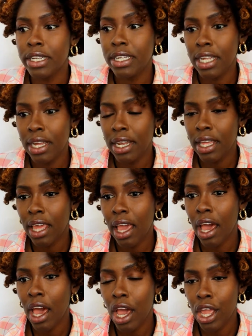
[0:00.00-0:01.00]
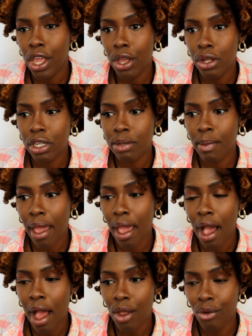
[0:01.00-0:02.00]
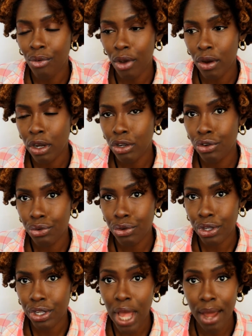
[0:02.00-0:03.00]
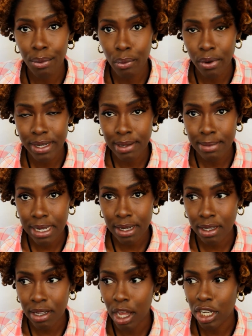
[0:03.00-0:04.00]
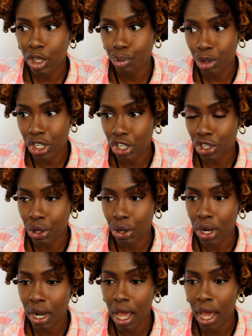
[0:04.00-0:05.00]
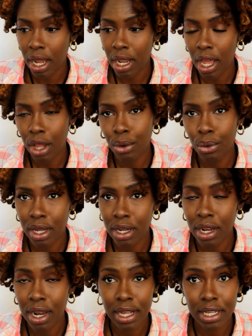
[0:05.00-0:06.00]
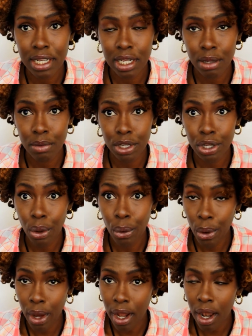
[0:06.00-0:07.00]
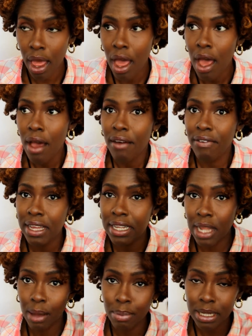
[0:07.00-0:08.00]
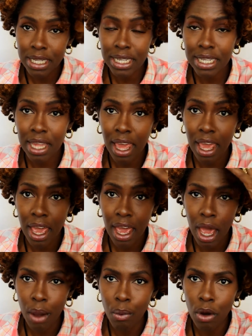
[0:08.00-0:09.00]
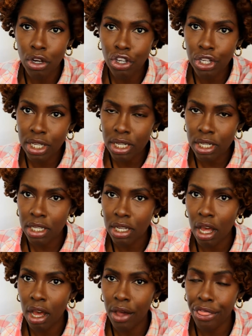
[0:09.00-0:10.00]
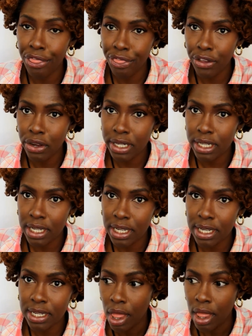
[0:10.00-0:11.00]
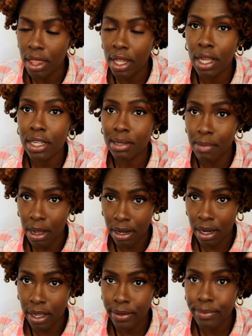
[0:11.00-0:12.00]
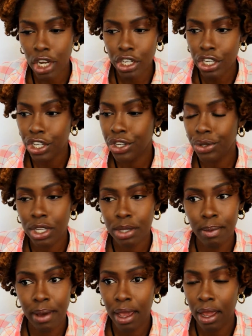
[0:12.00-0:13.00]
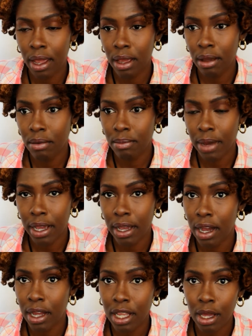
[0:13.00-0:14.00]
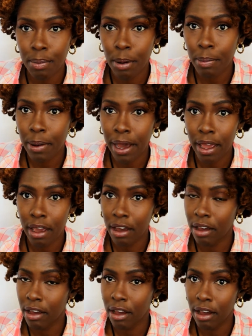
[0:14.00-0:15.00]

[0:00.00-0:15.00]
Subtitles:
daily care, I use my aloe vera juice and water mix. I spritz it on and I go in and I seal with the oil. For example, this hair, I washed it Thursday. Today is Monday. I just used my Garnier Papaya